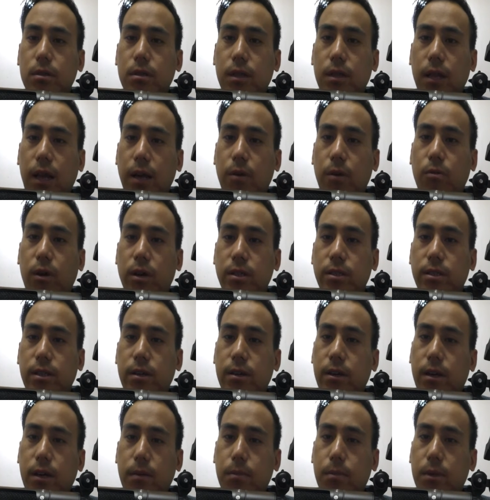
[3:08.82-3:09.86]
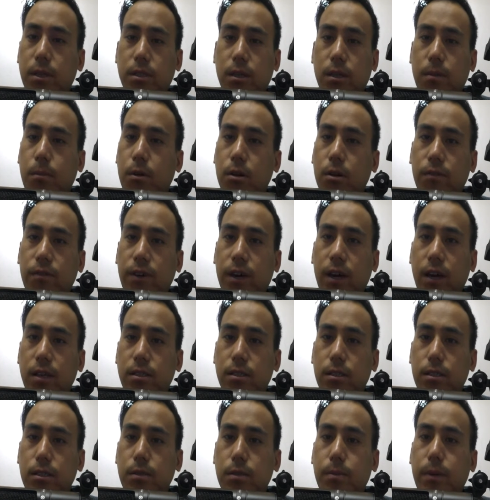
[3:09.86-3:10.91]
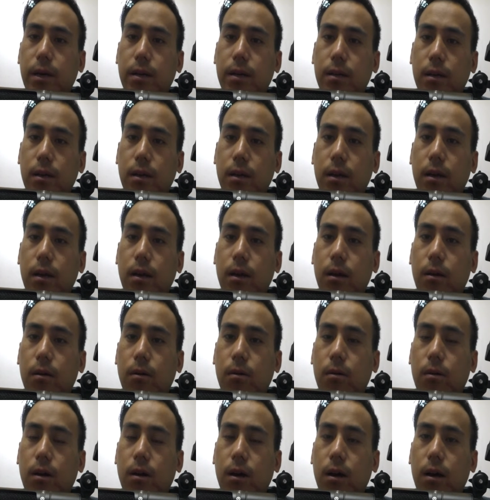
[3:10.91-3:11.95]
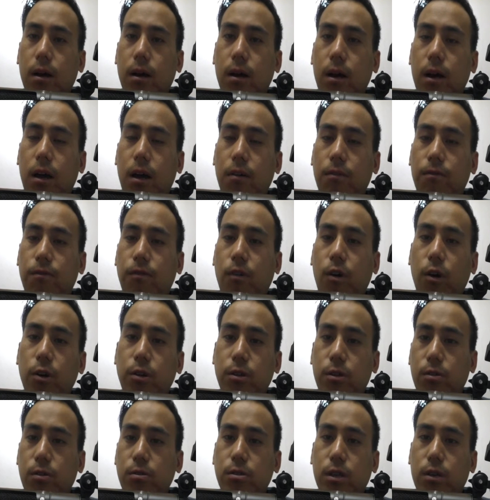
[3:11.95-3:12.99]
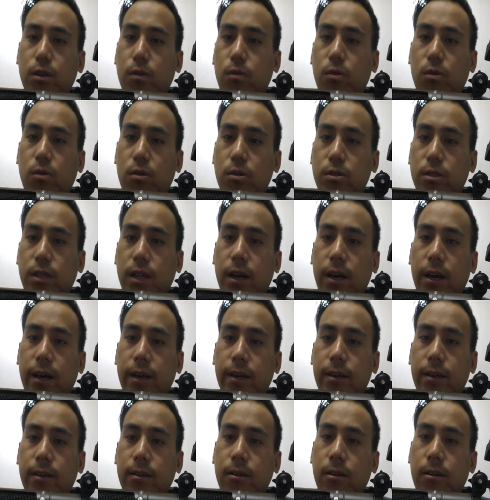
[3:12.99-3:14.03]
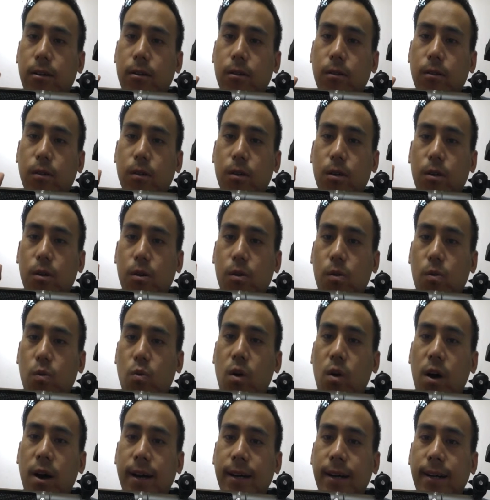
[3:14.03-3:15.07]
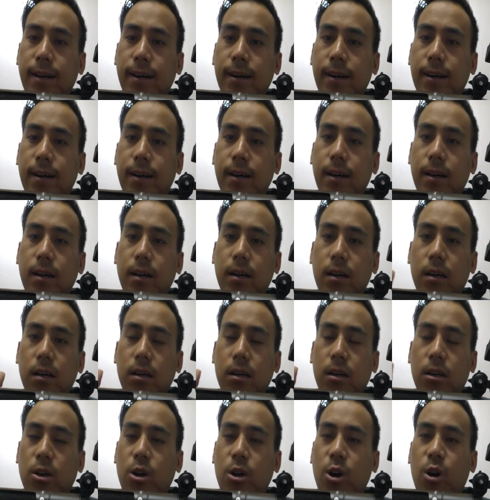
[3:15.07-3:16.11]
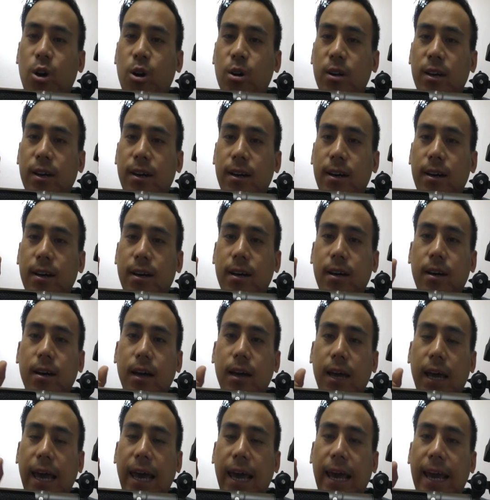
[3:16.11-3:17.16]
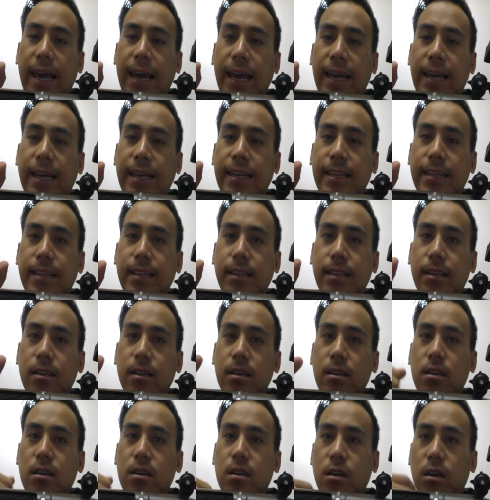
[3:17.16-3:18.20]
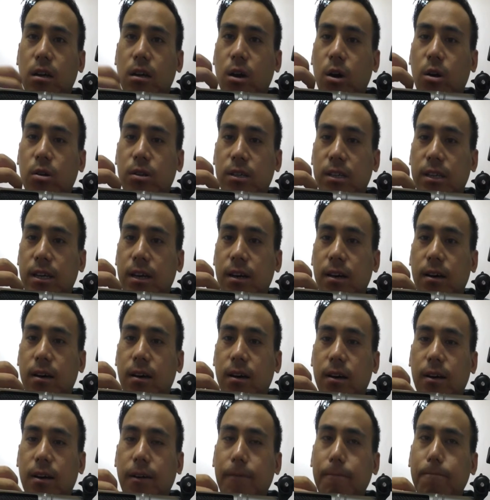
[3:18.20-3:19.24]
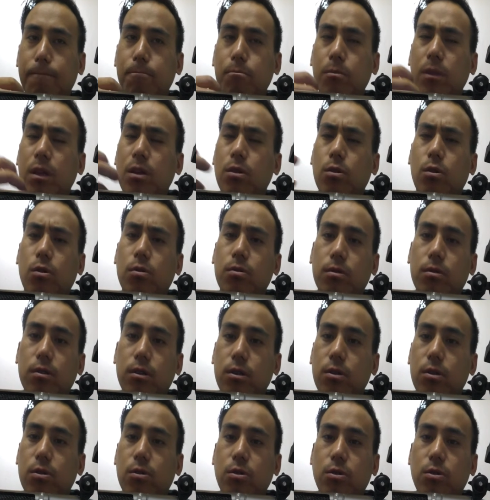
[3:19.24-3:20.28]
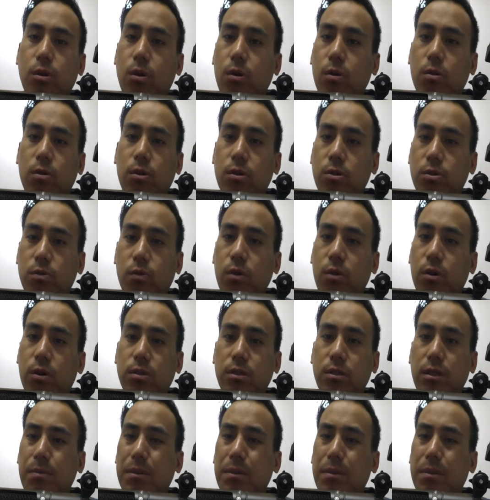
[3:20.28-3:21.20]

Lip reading: Likewise, there can be some modifications, but avoid using words like, wanna, gonna, ain't, gotta. Don't use all those words.